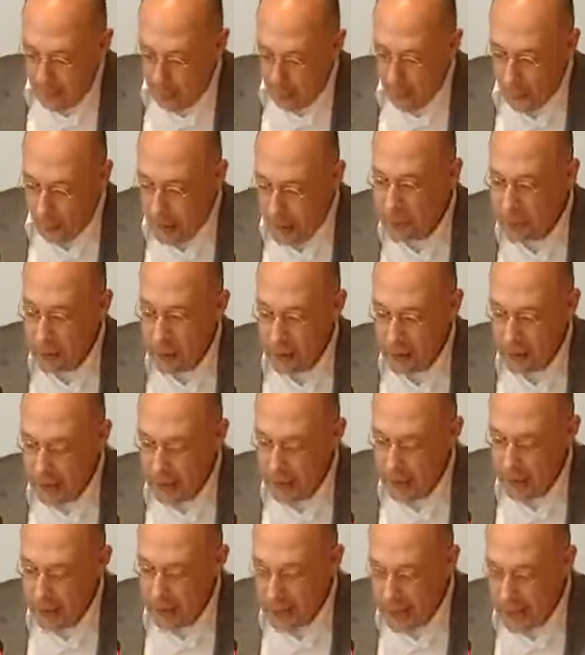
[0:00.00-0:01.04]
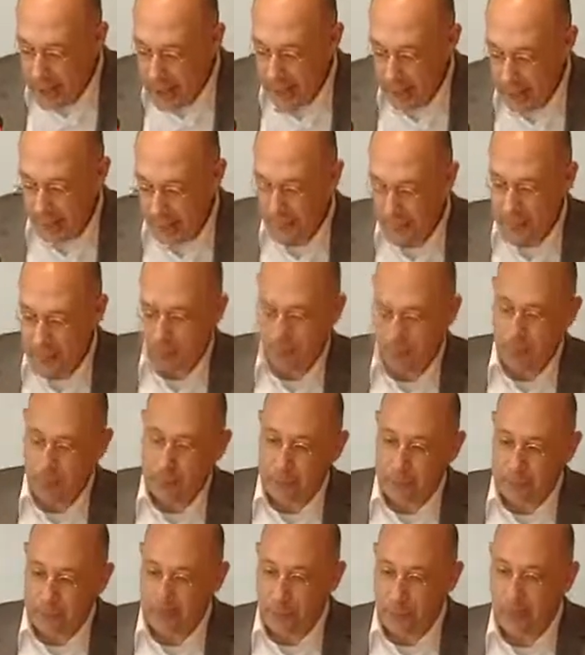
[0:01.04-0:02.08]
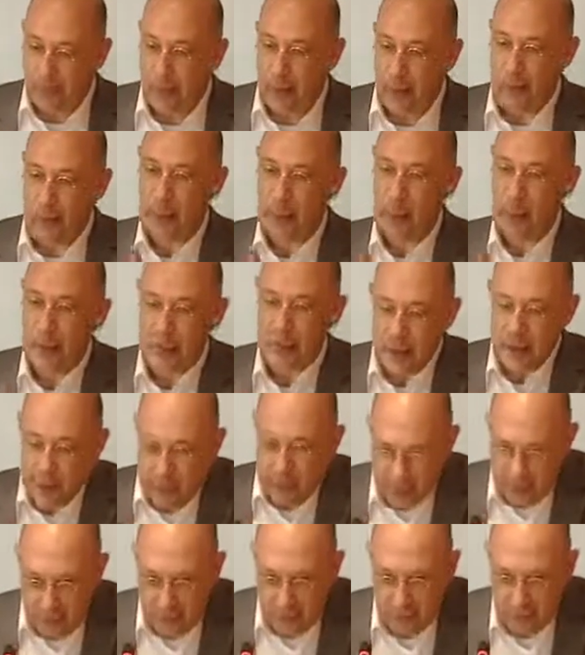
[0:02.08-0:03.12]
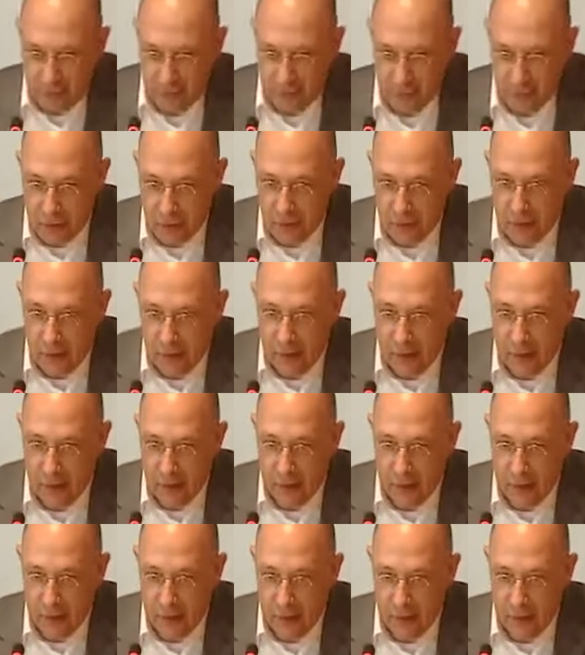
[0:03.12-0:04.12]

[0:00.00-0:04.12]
when we do that, then there is the next thing to be